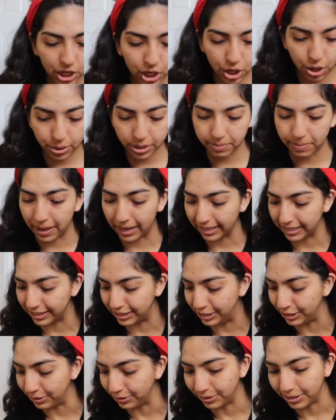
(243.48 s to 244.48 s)
Going back
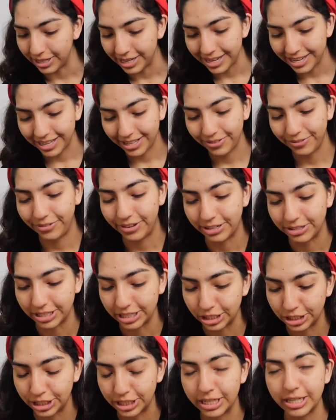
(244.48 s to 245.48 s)
to
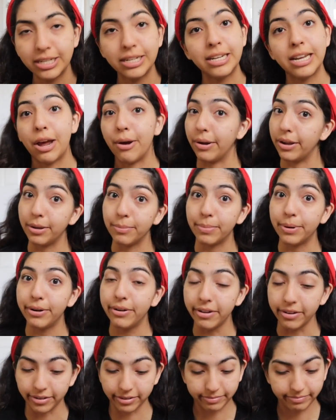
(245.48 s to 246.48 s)
foundation. Now I can put it
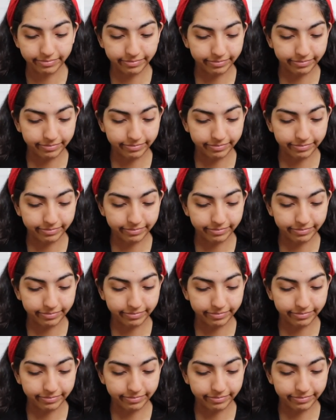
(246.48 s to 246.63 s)
on.